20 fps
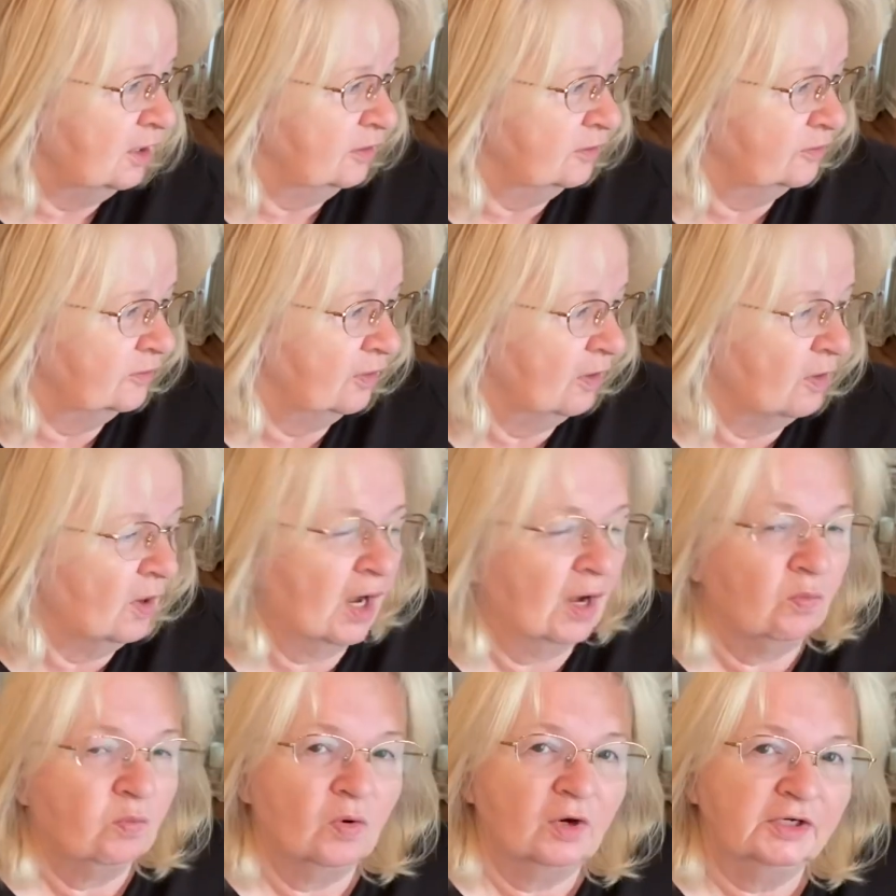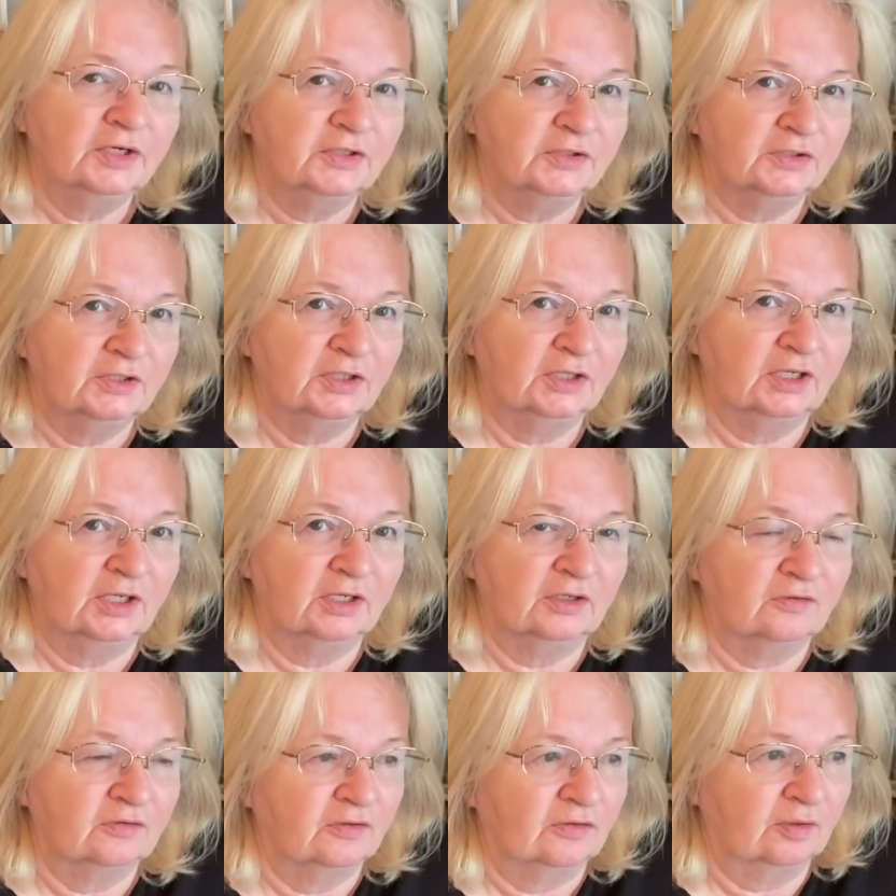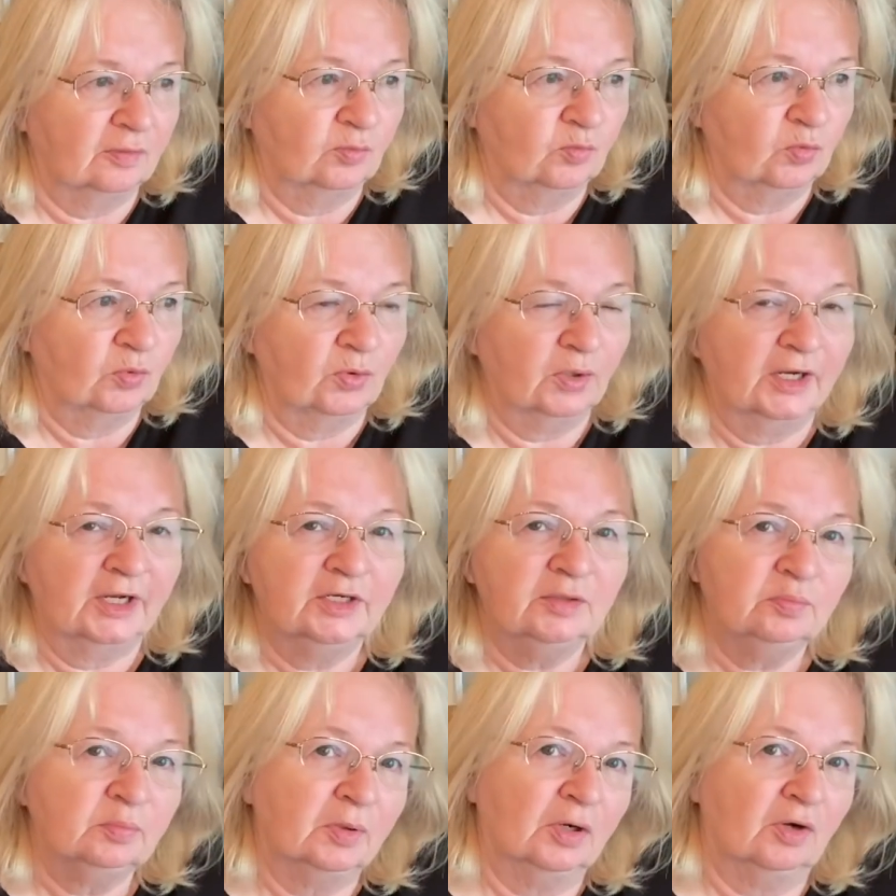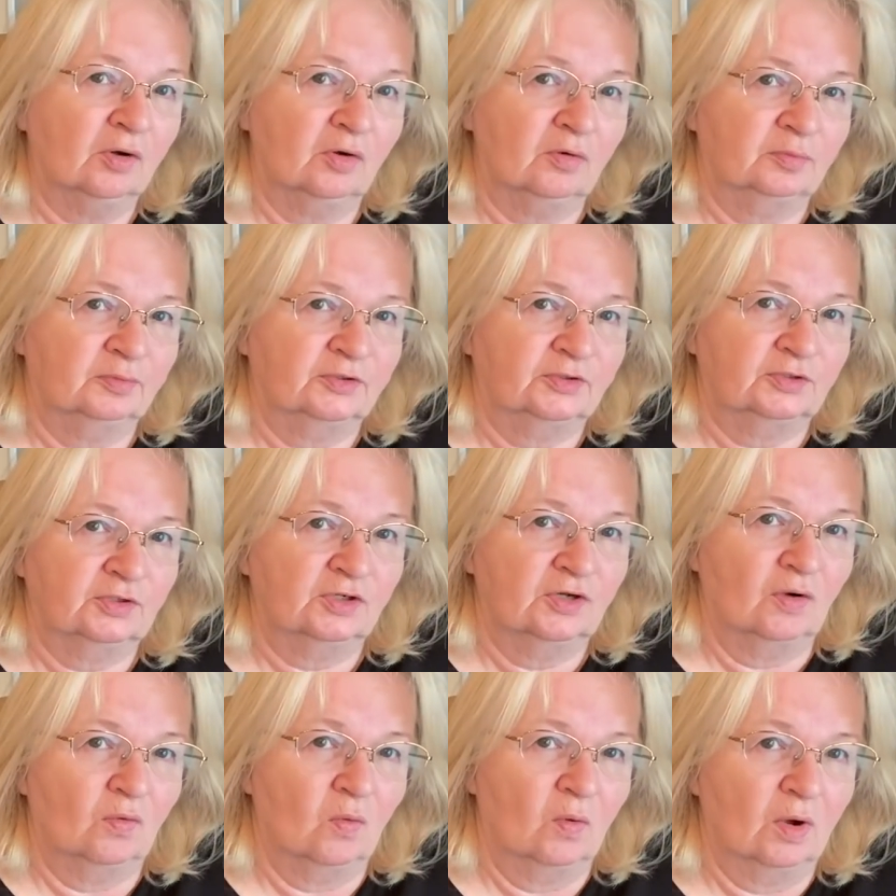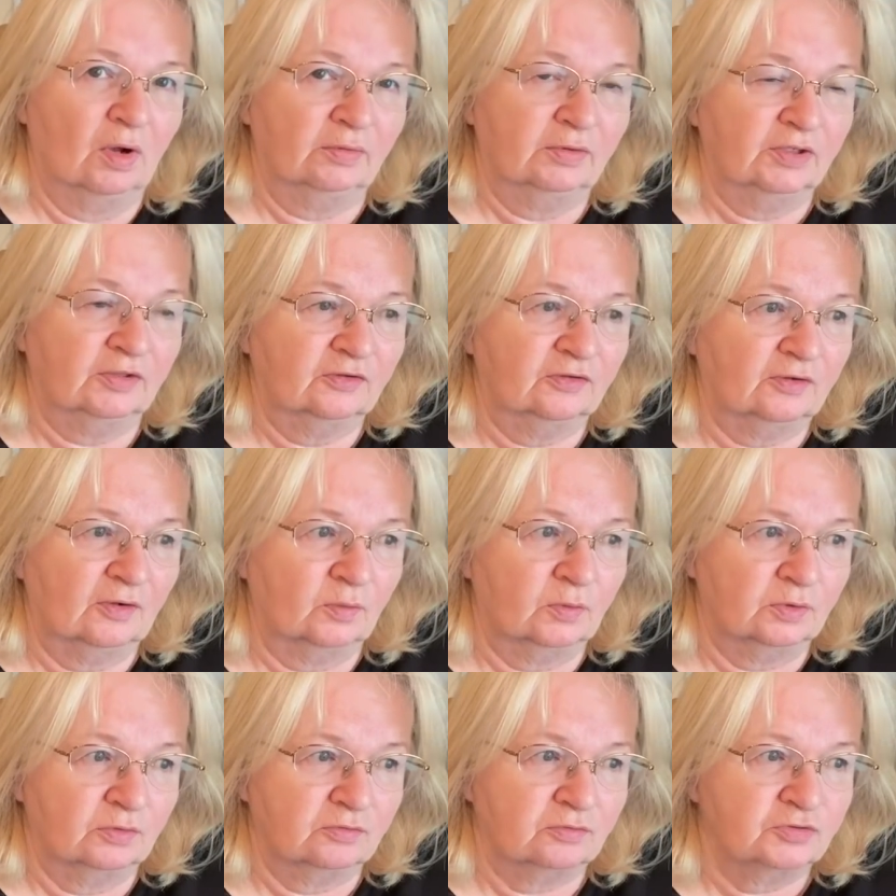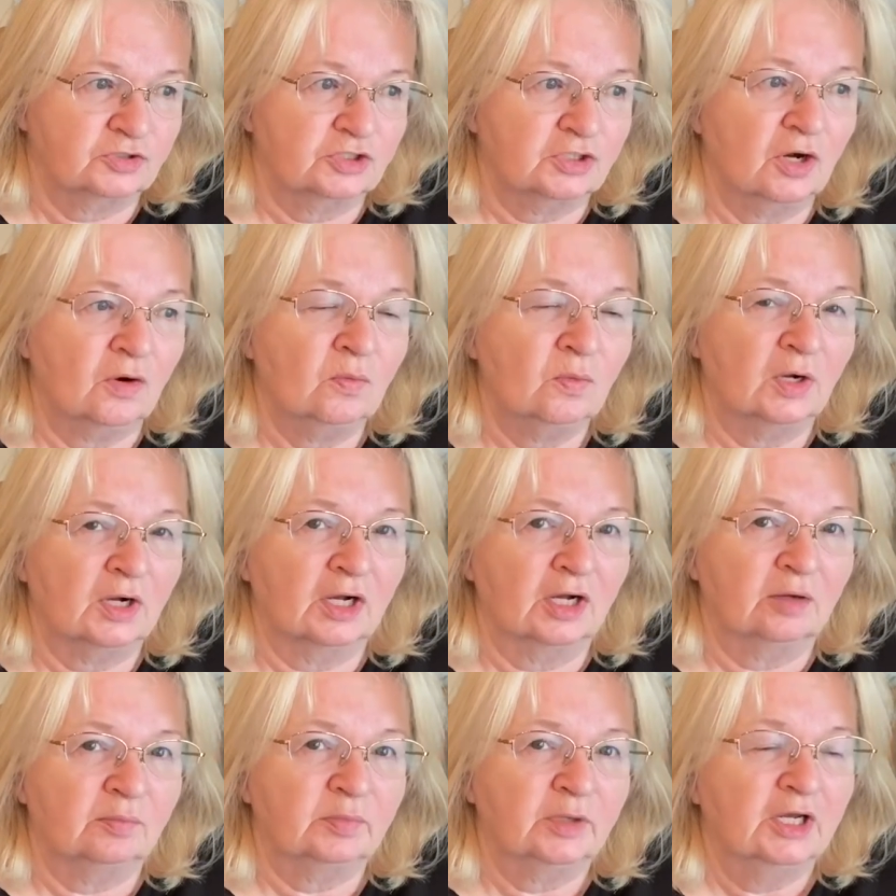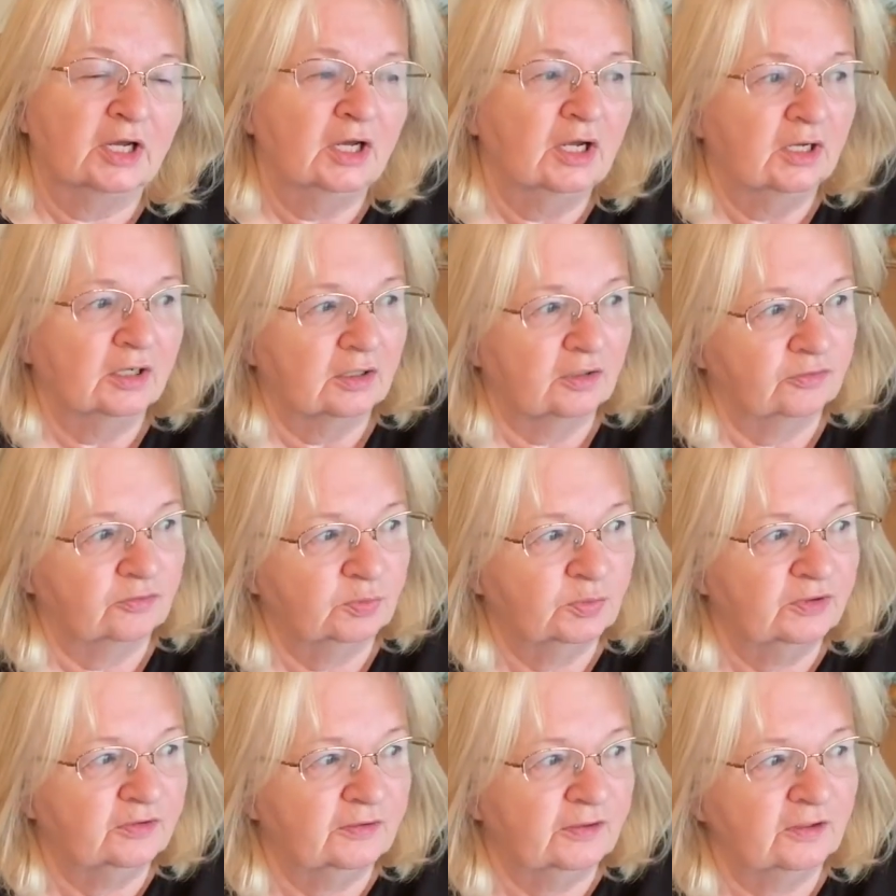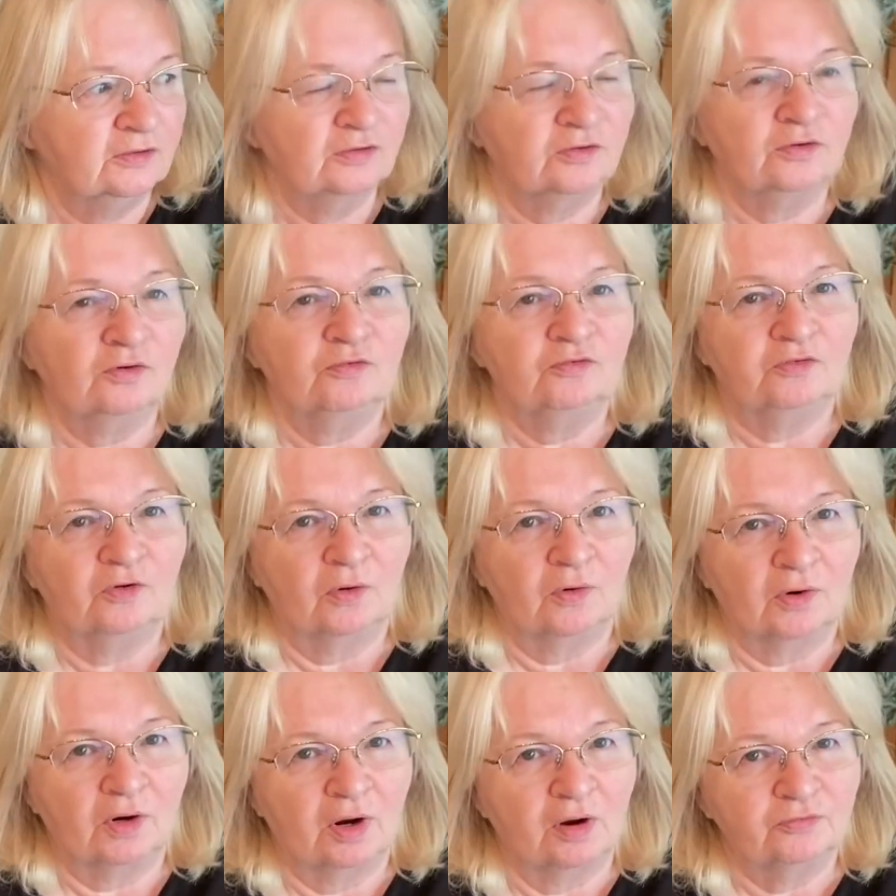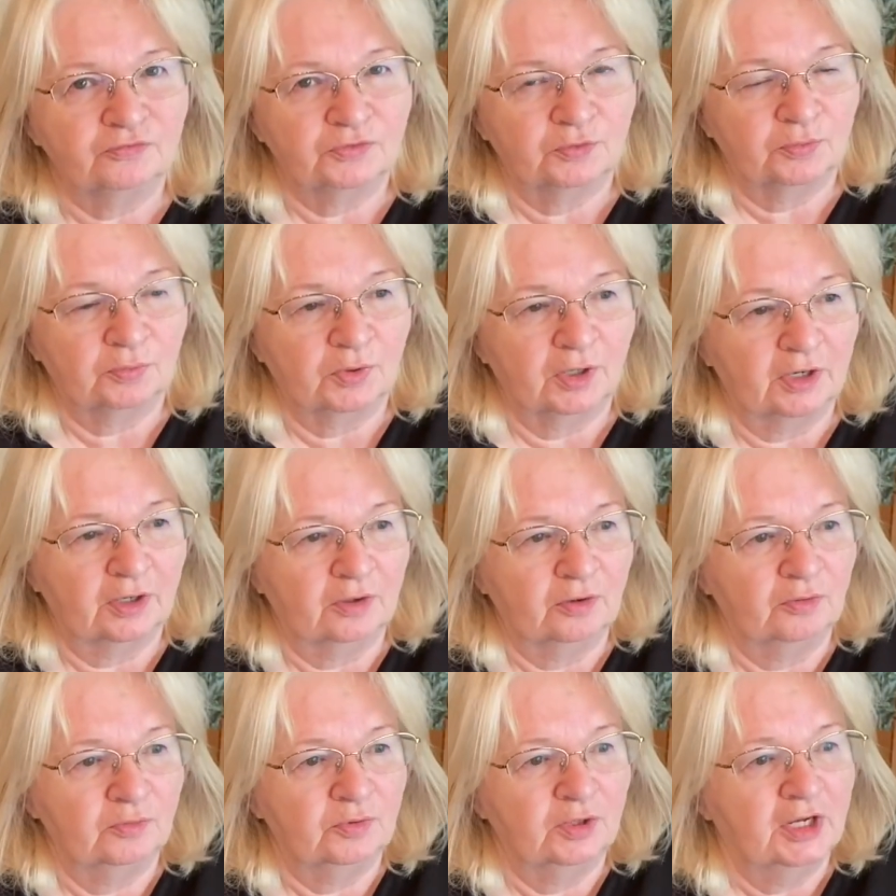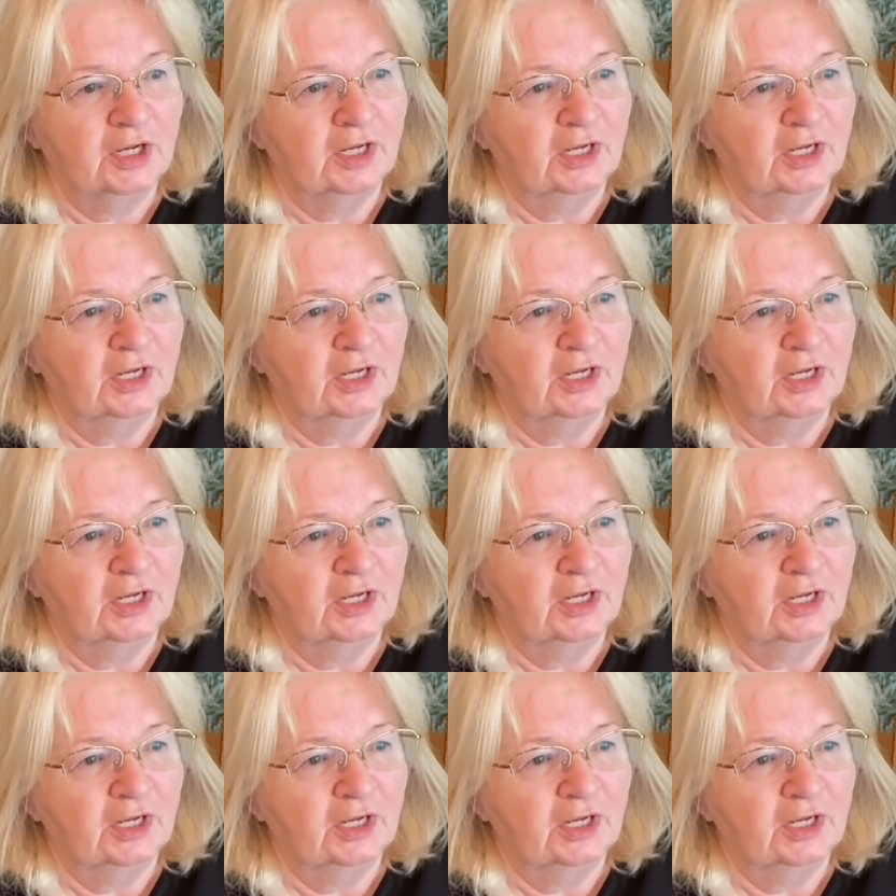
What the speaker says: So I wanted to get some red bulbs to go on it so it'll show up, because we sit so far off the road,